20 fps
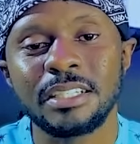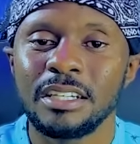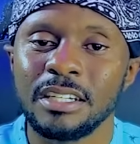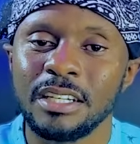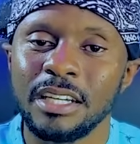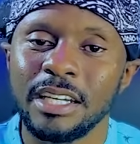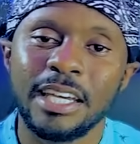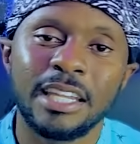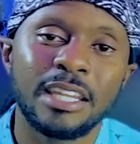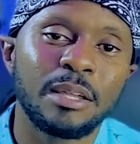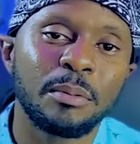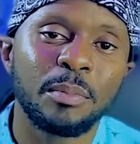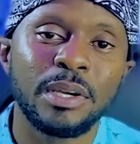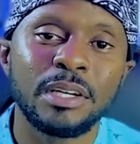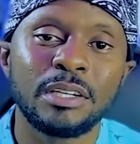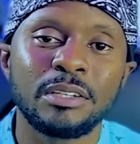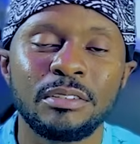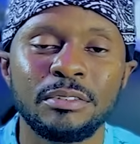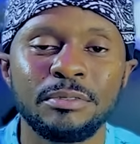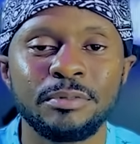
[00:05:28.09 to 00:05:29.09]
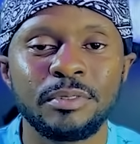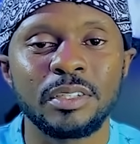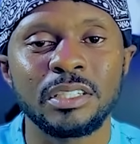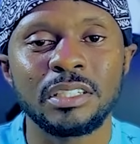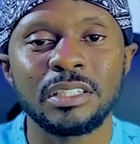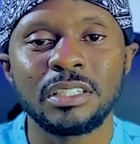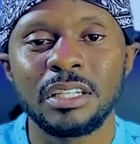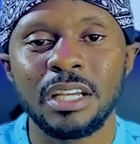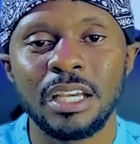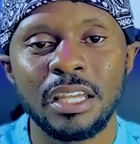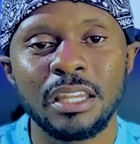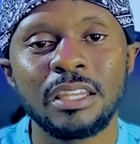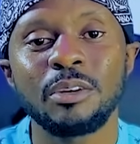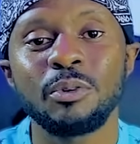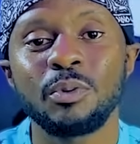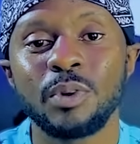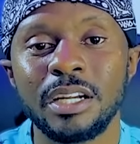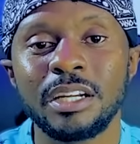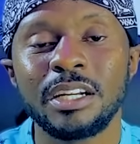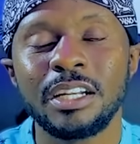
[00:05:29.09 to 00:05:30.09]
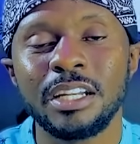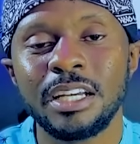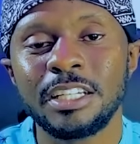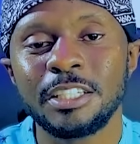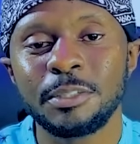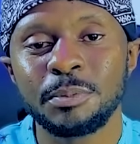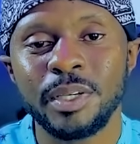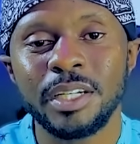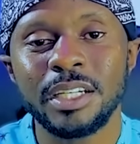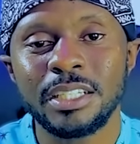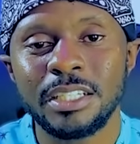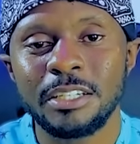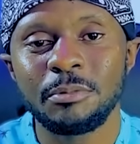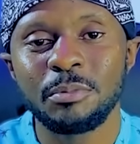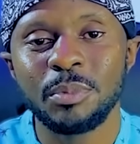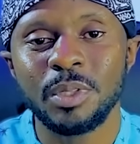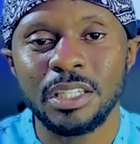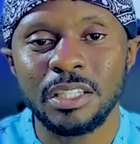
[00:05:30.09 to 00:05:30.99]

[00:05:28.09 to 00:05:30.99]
and I get the microphone, and they were really expecting me.